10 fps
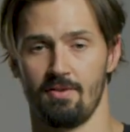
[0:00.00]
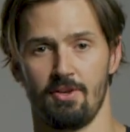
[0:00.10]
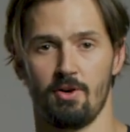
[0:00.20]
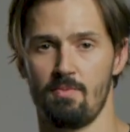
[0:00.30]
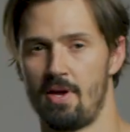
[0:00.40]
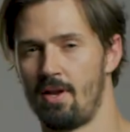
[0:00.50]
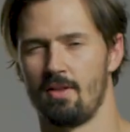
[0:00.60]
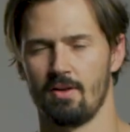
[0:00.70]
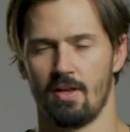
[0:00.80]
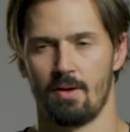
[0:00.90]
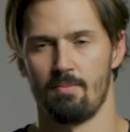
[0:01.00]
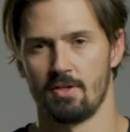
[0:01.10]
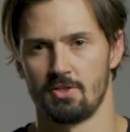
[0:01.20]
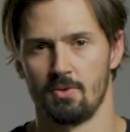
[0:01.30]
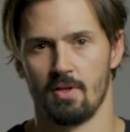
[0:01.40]
it may not look like
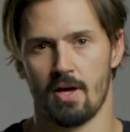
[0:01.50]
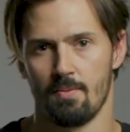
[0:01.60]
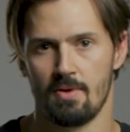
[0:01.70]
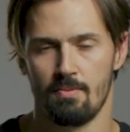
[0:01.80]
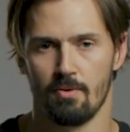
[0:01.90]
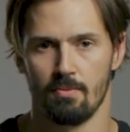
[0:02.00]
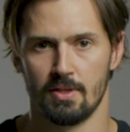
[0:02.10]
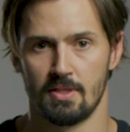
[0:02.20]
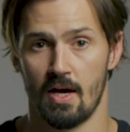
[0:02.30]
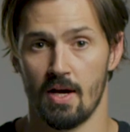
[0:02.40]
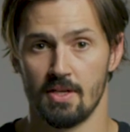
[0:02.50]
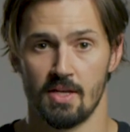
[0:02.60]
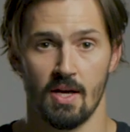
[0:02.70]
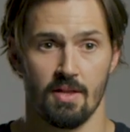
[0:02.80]
much to a lot of people, but to us,